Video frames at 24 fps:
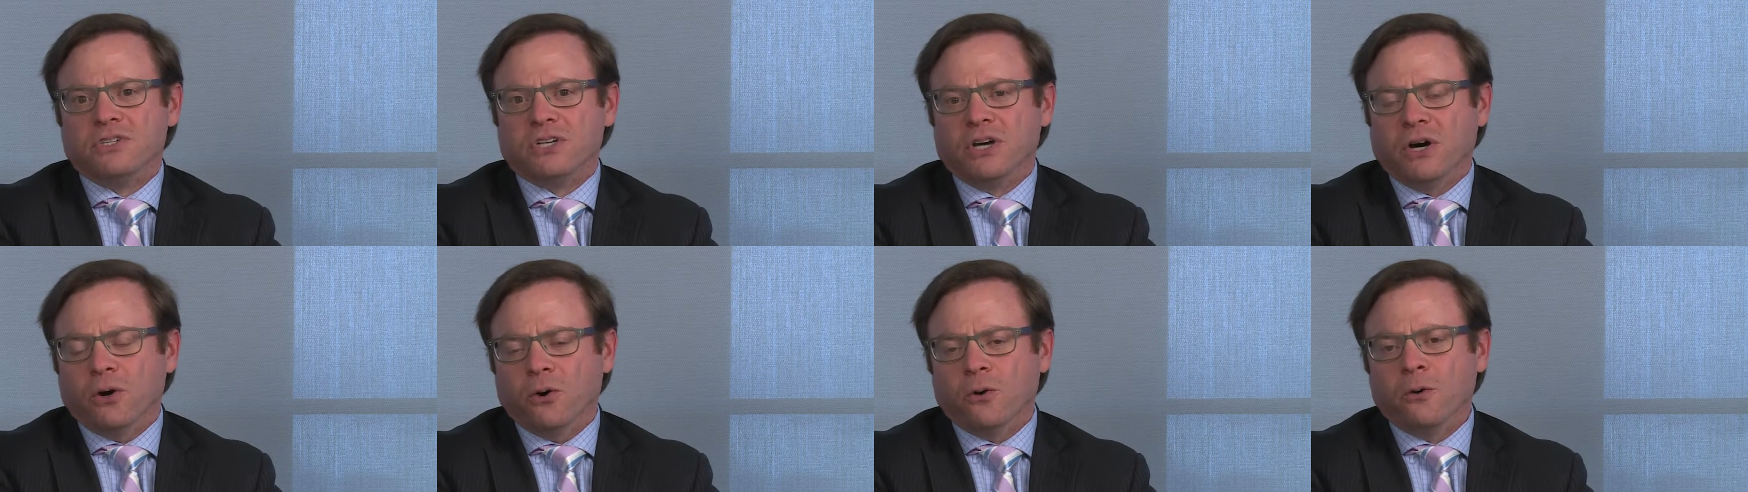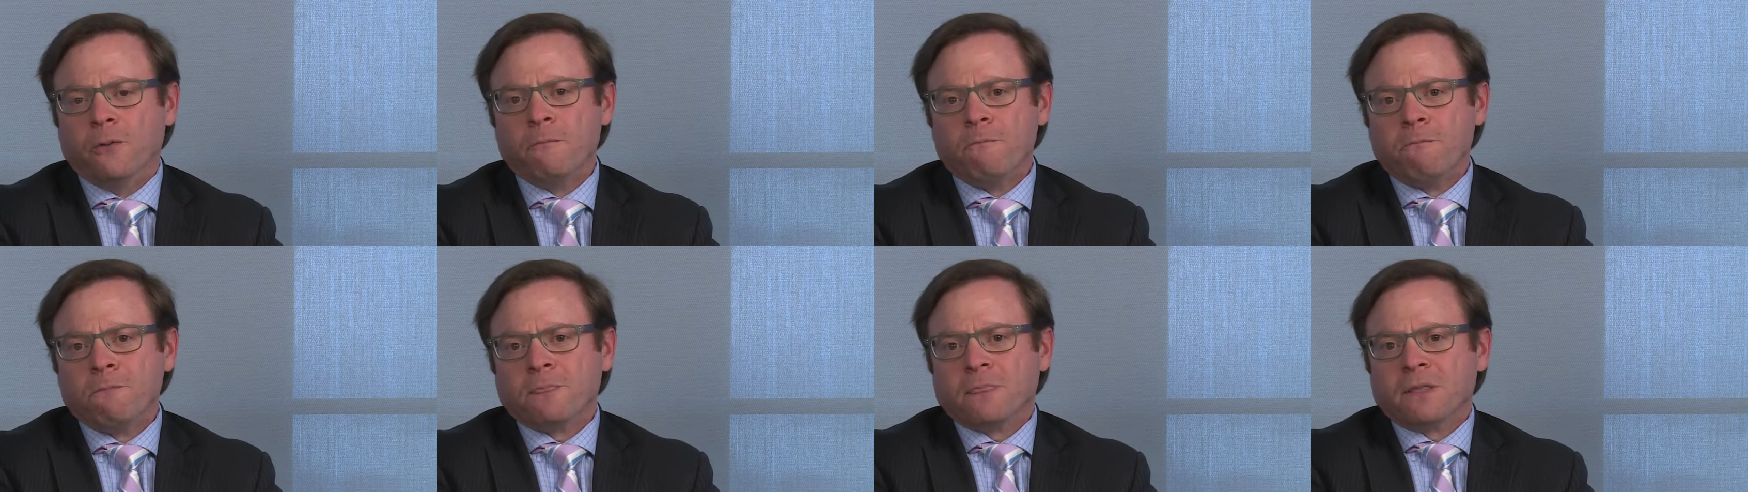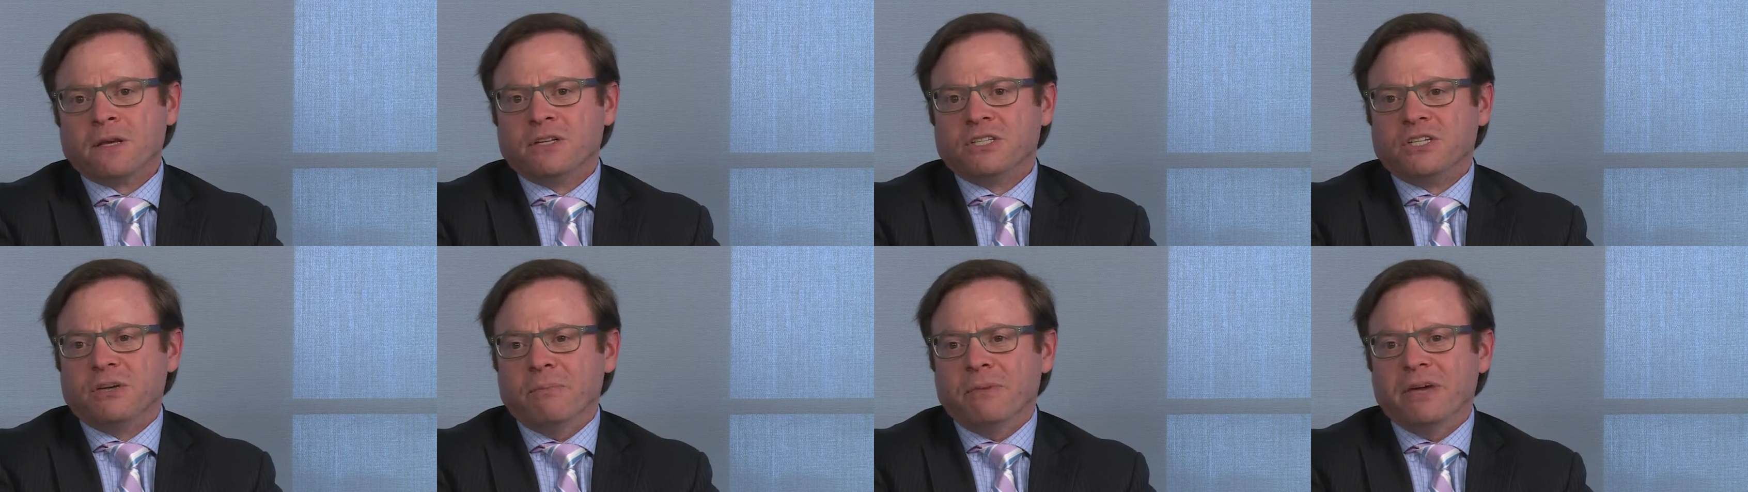So
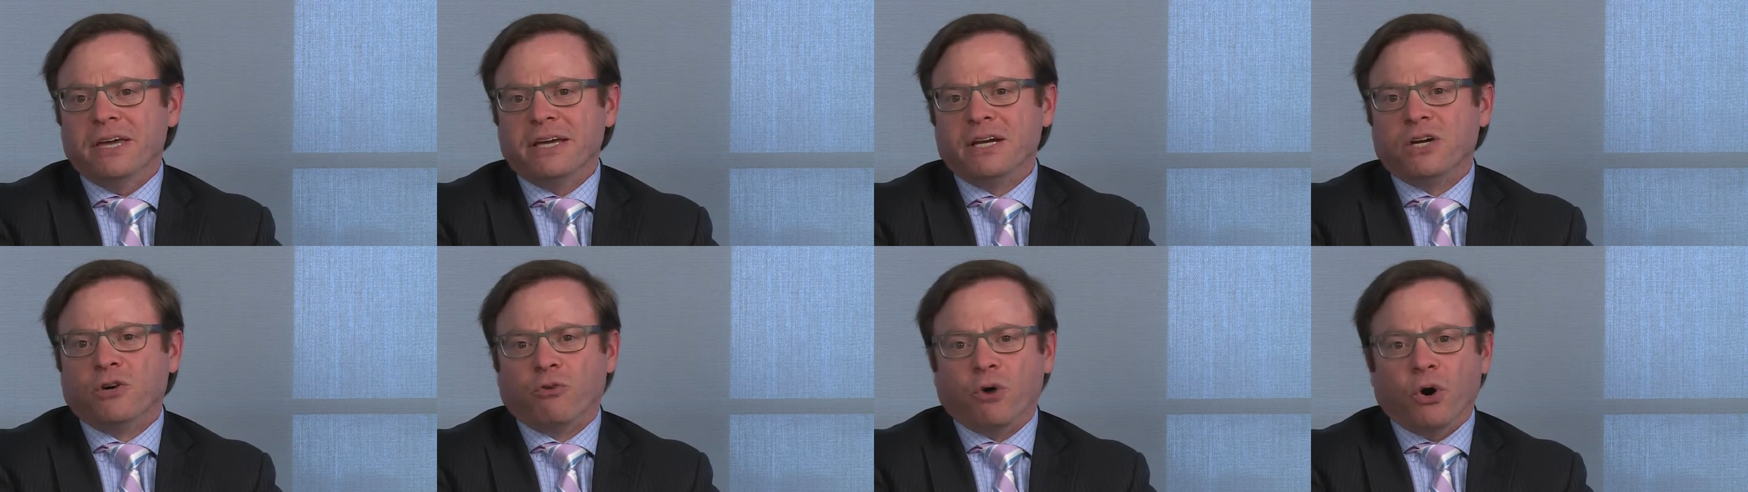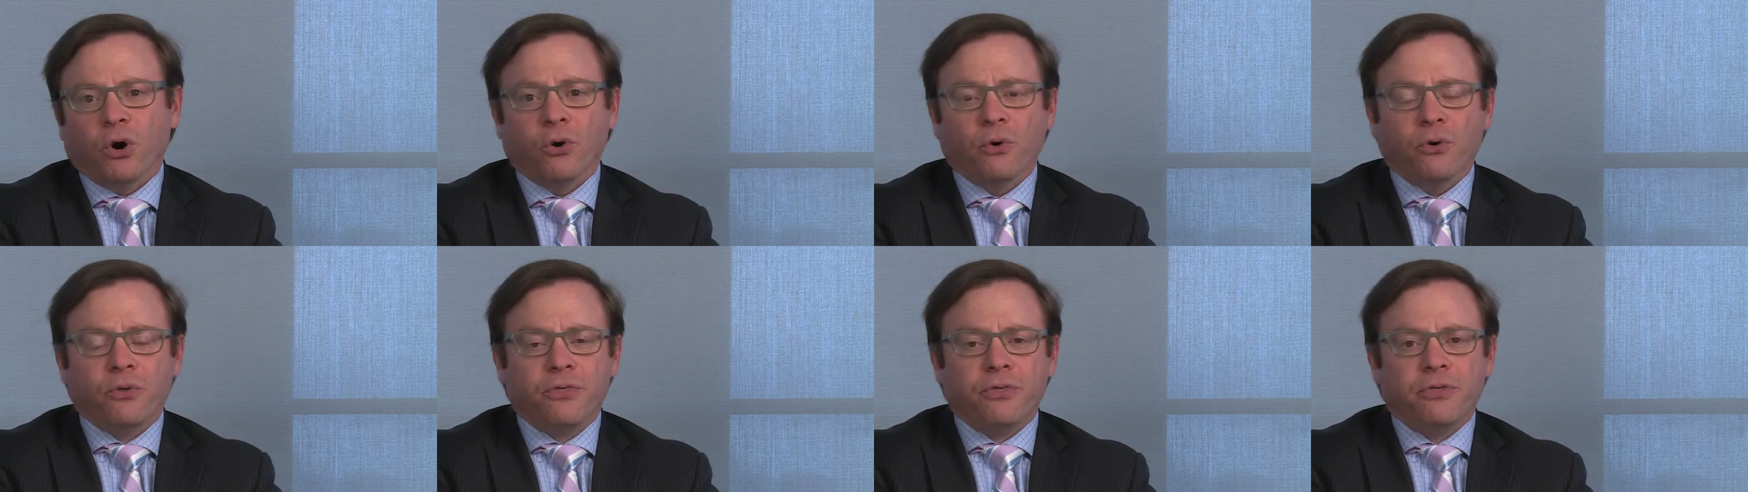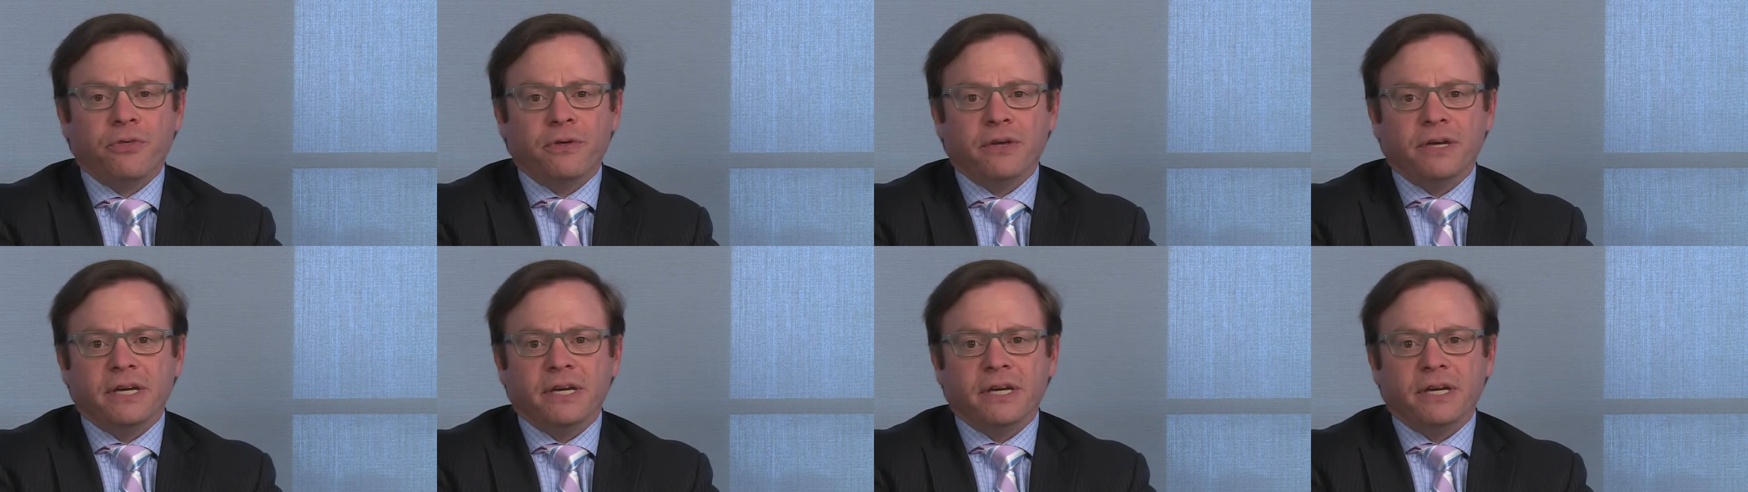to me, growth